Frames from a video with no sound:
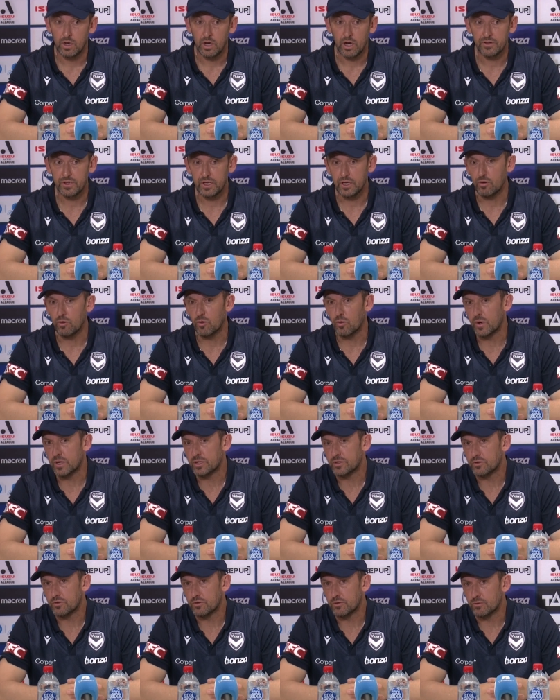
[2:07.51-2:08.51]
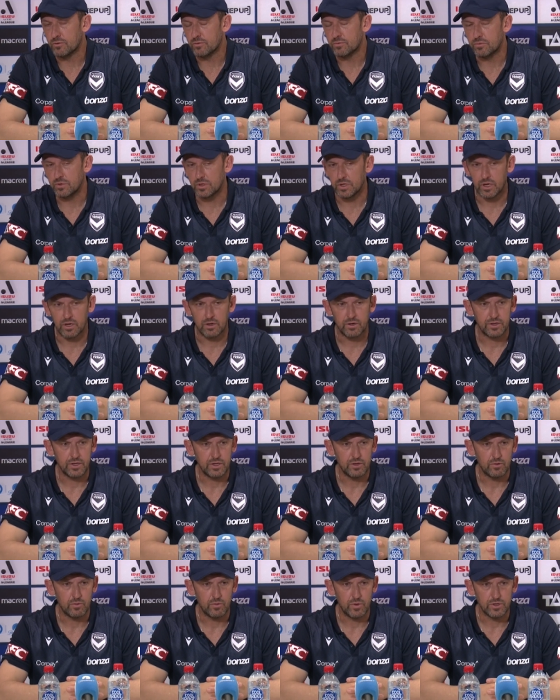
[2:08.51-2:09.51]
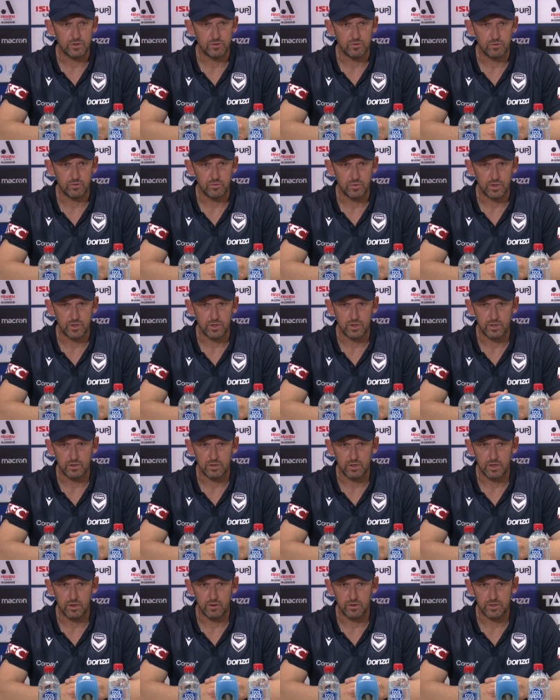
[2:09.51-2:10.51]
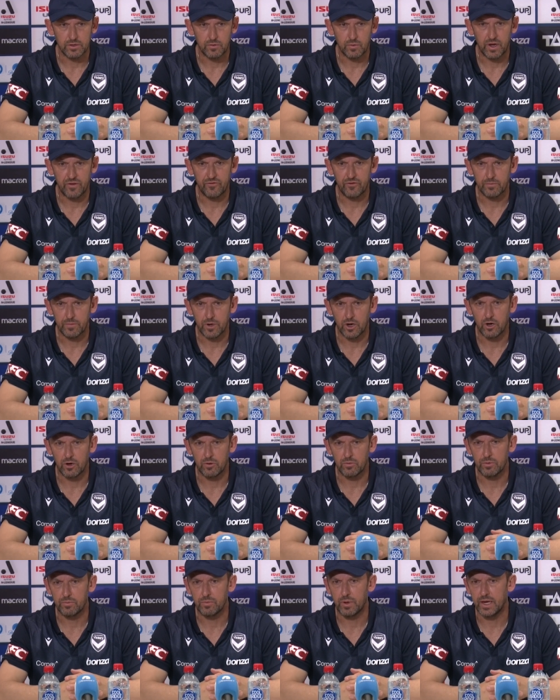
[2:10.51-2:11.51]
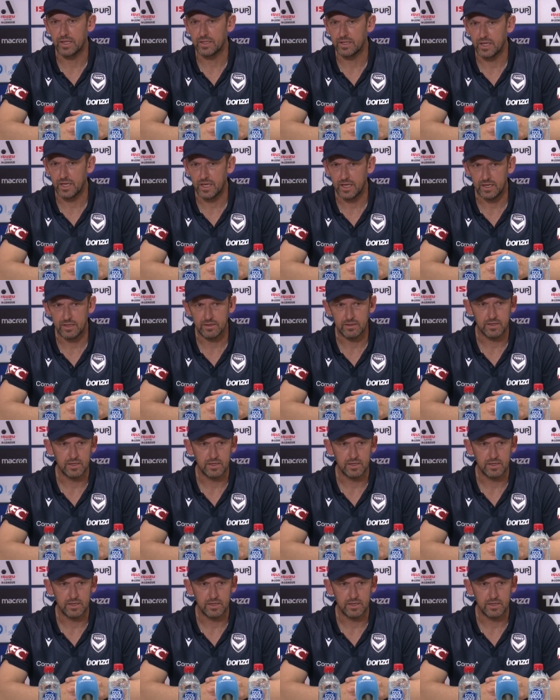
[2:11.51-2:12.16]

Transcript: I think you always do. You know, I think you always do when you you know it's away from home. We're playing the heat,